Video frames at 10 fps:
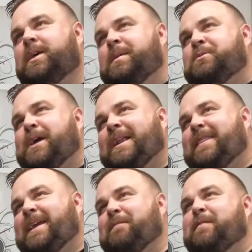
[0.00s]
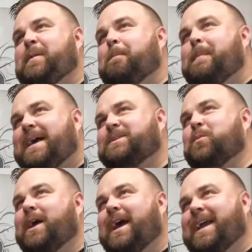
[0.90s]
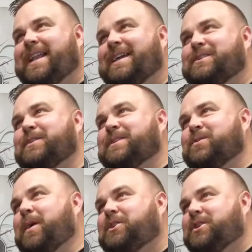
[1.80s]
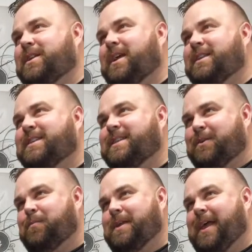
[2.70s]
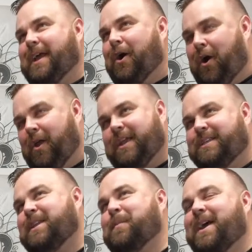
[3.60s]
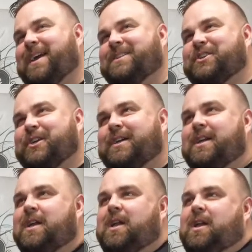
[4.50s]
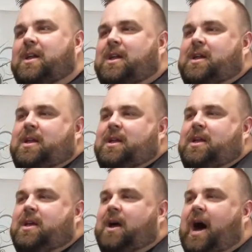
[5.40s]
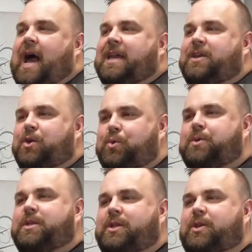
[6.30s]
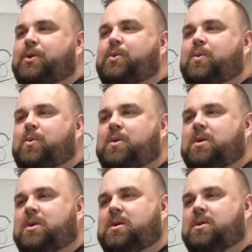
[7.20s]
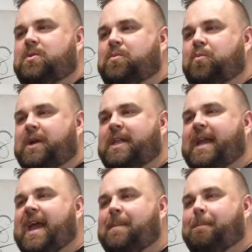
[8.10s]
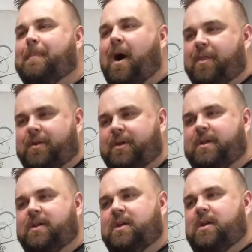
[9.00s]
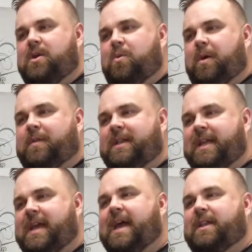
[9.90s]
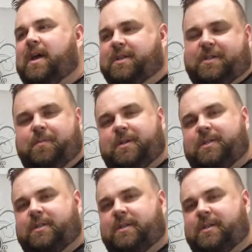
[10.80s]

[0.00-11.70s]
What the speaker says: Trying to think of the best way I can answer this question and still be like honest in my answer. I used to really get bothered with dickhead customers.